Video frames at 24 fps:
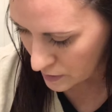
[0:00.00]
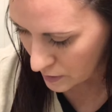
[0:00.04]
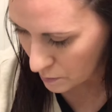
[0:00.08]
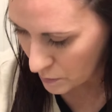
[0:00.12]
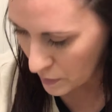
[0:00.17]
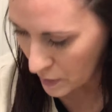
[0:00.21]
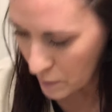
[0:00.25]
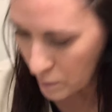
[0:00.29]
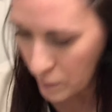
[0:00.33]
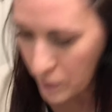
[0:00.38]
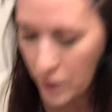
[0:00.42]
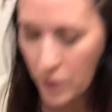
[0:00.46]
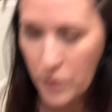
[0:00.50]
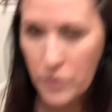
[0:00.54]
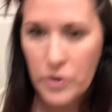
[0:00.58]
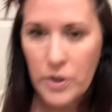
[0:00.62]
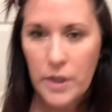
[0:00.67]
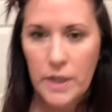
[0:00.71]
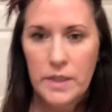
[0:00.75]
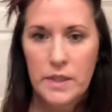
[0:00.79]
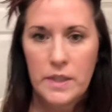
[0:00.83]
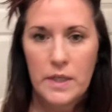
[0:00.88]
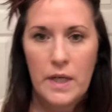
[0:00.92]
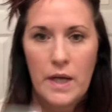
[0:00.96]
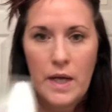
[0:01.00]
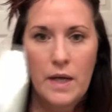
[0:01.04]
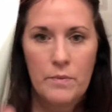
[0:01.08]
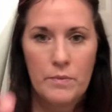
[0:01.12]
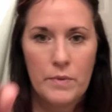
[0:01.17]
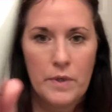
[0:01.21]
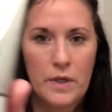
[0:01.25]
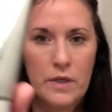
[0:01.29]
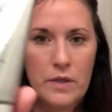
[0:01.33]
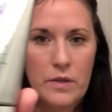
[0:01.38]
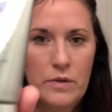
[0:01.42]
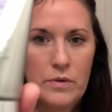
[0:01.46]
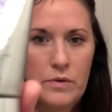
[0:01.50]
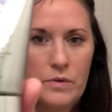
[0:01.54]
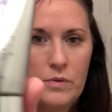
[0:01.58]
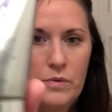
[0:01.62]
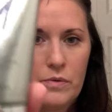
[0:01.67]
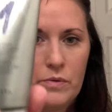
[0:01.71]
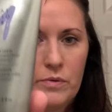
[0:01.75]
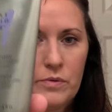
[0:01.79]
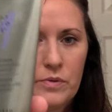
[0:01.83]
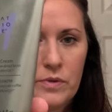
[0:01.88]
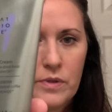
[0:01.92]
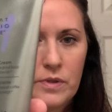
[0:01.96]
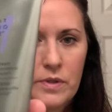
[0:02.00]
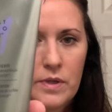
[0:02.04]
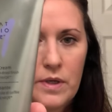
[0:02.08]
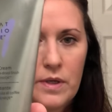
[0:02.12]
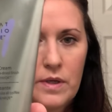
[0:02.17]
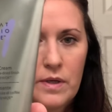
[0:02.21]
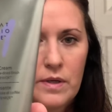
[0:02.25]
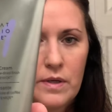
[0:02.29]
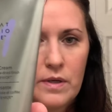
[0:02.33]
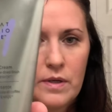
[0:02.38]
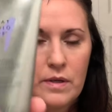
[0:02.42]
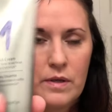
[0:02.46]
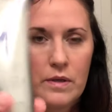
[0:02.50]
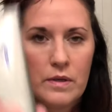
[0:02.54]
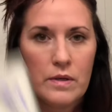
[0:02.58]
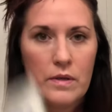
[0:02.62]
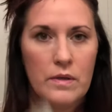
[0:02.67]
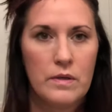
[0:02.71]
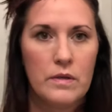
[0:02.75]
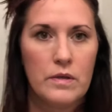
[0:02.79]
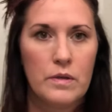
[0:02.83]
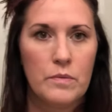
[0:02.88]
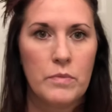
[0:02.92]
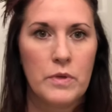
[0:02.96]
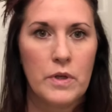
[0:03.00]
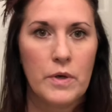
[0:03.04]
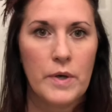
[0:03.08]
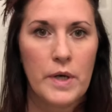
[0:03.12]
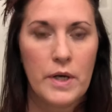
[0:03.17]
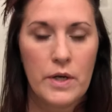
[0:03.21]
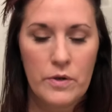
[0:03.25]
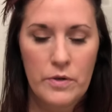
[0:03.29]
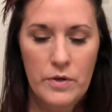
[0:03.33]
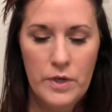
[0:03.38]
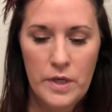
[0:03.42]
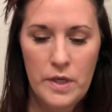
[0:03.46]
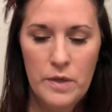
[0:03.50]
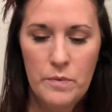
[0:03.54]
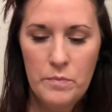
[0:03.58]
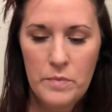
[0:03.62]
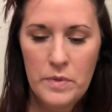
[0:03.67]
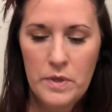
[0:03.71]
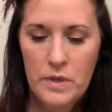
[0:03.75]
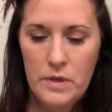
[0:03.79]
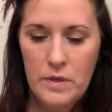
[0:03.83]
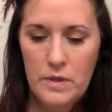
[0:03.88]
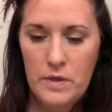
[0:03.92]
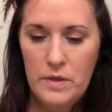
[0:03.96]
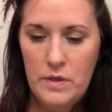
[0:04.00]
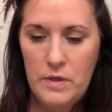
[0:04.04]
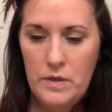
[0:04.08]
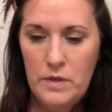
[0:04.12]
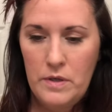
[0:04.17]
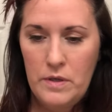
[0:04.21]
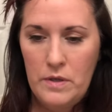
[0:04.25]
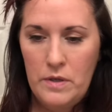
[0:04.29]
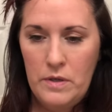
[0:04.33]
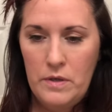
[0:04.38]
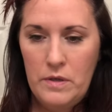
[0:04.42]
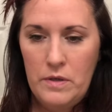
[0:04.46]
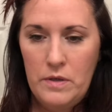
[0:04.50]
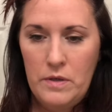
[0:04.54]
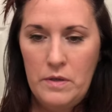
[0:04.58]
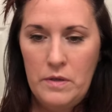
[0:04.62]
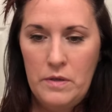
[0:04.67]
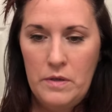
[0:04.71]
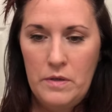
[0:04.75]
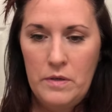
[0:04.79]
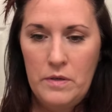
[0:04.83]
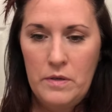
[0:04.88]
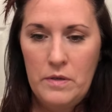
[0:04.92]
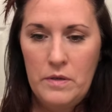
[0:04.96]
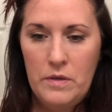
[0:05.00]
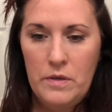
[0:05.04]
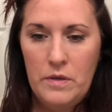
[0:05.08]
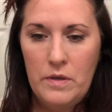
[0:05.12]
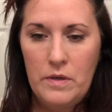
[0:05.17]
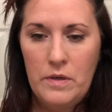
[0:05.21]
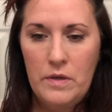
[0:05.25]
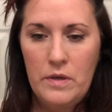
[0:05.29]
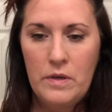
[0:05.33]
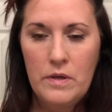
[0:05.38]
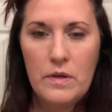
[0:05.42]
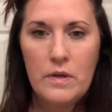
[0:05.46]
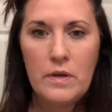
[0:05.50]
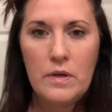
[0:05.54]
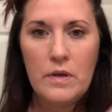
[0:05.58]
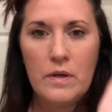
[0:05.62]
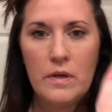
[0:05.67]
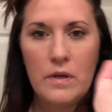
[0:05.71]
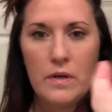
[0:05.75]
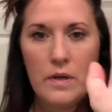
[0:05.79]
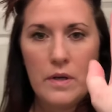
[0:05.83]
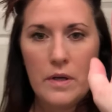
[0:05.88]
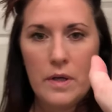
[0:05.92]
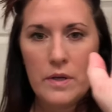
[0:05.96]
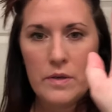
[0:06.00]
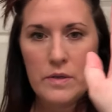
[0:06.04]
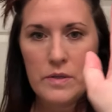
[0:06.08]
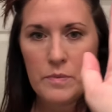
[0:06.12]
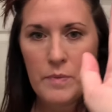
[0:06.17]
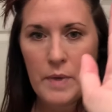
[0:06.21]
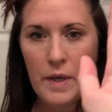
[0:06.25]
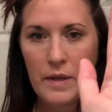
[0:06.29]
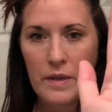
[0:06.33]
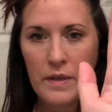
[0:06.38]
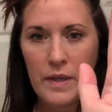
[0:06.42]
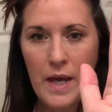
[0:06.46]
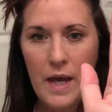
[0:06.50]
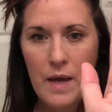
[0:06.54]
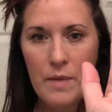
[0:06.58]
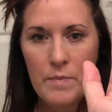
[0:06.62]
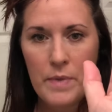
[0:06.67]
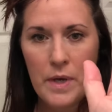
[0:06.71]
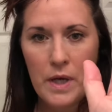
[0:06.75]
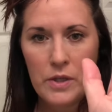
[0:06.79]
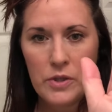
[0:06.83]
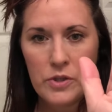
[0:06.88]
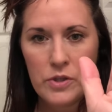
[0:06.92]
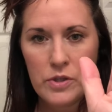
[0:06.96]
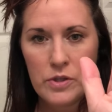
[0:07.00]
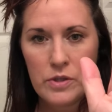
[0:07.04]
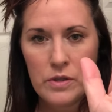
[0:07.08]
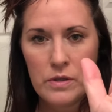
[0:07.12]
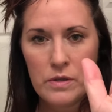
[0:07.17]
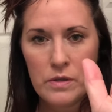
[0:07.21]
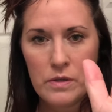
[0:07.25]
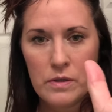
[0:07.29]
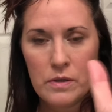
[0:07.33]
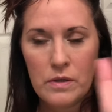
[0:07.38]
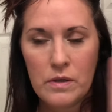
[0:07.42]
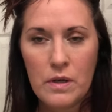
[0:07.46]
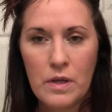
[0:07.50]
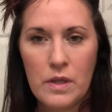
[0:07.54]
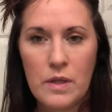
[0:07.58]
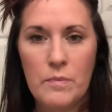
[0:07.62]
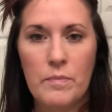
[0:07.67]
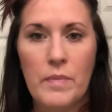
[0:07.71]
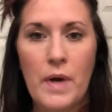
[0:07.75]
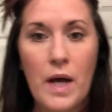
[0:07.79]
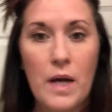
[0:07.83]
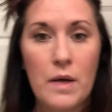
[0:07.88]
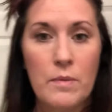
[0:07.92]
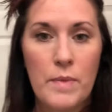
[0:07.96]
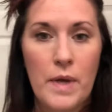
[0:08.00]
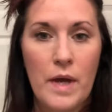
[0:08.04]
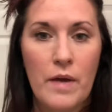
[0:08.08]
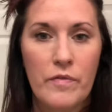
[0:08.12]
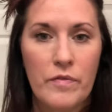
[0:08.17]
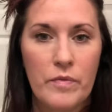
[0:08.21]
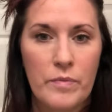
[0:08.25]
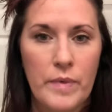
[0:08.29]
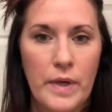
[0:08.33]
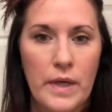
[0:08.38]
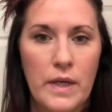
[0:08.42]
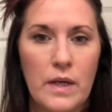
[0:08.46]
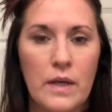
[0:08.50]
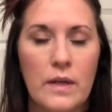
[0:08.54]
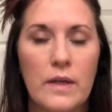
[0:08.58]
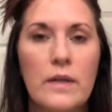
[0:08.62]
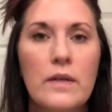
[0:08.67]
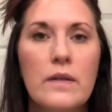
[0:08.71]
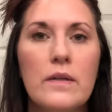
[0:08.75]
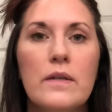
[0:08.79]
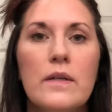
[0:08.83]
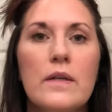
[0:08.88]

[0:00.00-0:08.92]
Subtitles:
I'm going to blow dry today, I'm going to use the blowout cream. I use about that much on the bottom half of my hair.